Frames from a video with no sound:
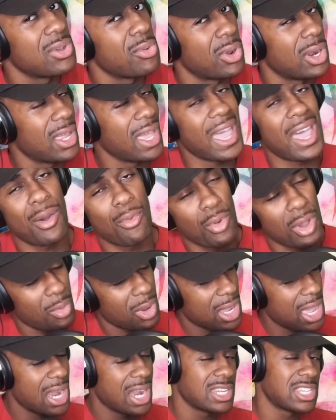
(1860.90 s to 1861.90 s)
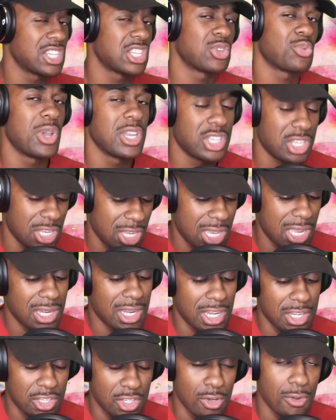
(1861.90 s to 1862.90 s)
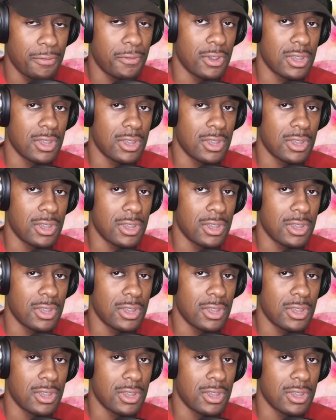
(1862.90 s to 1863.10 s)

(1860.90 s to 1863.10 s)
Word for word: what, how, what, what kind of situation you're getting into for